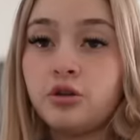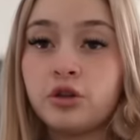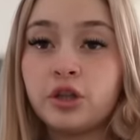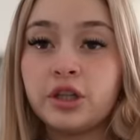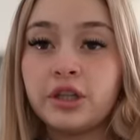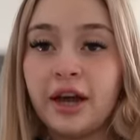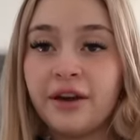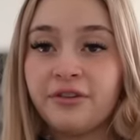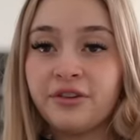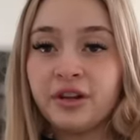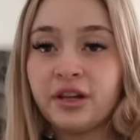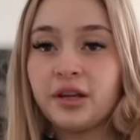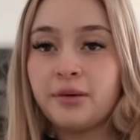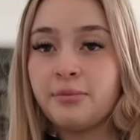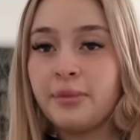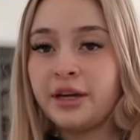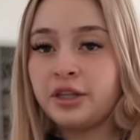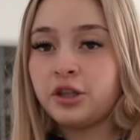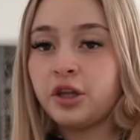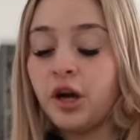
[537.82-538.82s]
should definitely
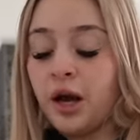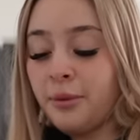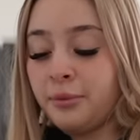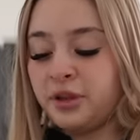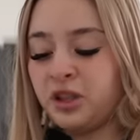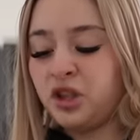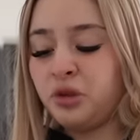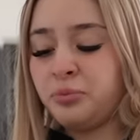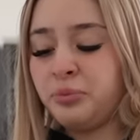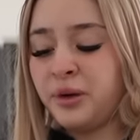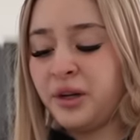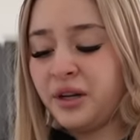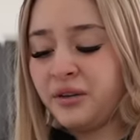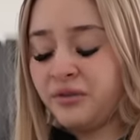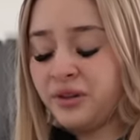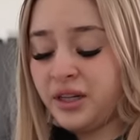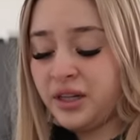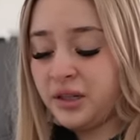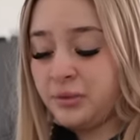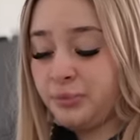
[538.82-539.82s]
measure how much you put
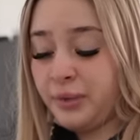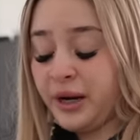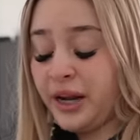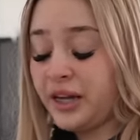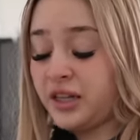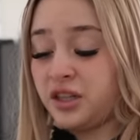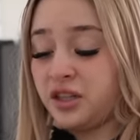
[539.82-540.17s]
of this, but I